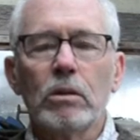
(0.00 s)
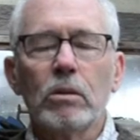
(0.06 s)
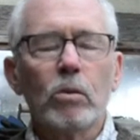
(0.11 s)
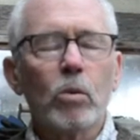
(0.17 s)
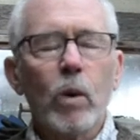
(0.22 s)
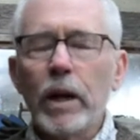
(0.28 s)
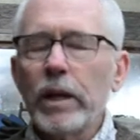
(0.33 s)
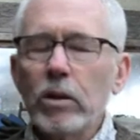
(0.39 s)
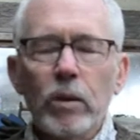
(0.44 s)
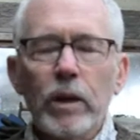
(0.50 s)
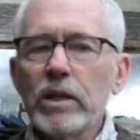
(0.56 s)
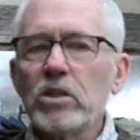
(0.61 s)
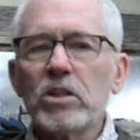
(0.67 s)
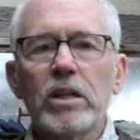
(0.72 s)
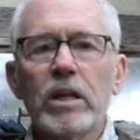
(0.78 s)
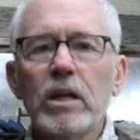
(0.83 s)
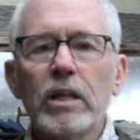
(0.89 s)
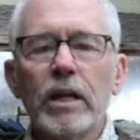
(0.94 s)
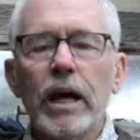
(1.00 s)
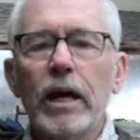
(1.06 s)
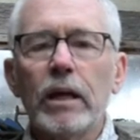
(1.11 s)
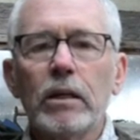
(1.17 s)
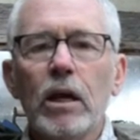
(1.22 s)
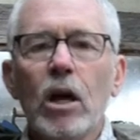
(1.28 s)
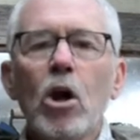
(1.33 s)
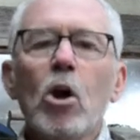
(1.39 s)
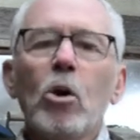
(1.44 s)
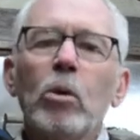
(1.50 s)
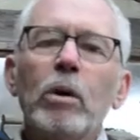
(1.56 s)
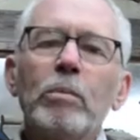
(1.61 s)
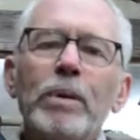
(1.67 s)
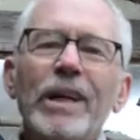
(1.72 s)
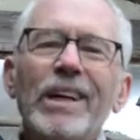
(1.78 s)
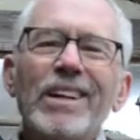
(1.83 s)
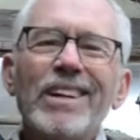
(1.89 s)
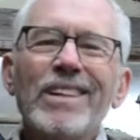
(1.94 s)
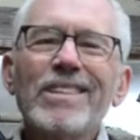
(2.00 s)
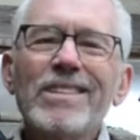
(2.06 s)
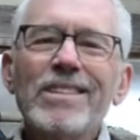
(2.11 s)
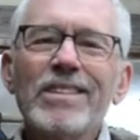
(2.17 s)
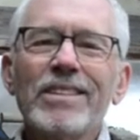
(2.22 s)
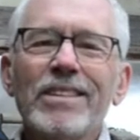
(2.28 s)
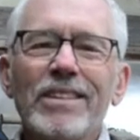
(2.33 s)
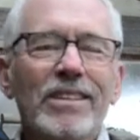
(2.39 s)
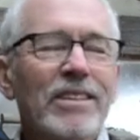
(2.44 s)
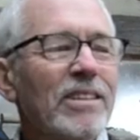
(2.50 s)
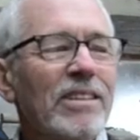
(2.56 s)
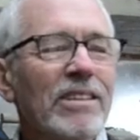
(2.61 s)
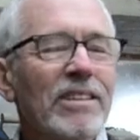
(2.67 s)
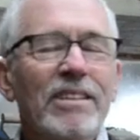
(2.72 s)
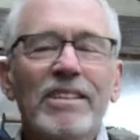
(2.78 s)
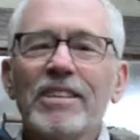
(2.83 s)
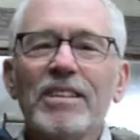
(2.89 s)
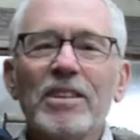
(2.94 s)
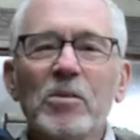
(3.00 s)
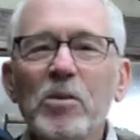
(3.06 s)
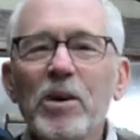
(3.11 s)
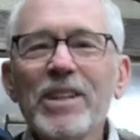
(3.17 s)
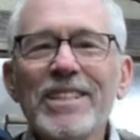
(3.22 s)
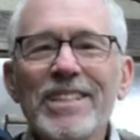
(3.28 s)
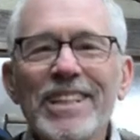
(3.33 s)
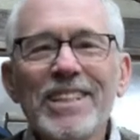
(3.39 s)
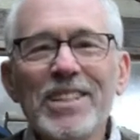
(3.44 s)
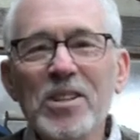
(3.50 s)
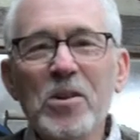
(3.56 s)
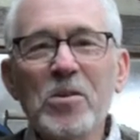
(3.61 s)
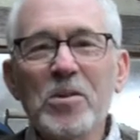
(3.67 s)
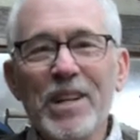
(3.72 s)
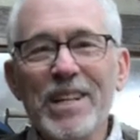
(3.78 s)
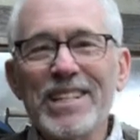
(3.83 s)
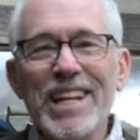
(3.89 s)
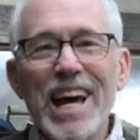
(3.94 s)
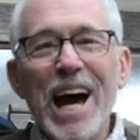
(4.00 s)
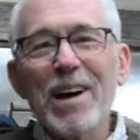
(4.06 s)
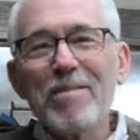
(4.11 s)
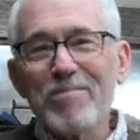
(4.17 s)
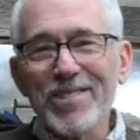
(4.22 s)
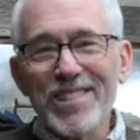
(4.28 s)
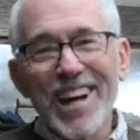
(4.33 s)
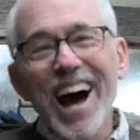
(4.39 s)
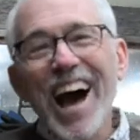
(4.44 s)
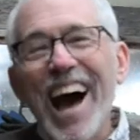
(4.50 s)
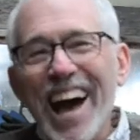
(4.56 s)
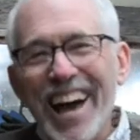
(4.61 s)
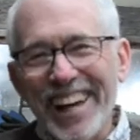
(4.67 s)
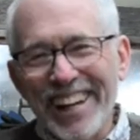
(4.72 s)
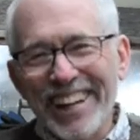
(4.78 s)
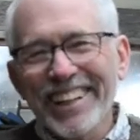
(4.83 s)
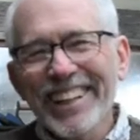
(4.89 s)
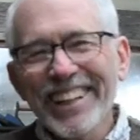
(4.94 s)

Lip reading: Why do I say that? Well, because the ones that don't adapt die,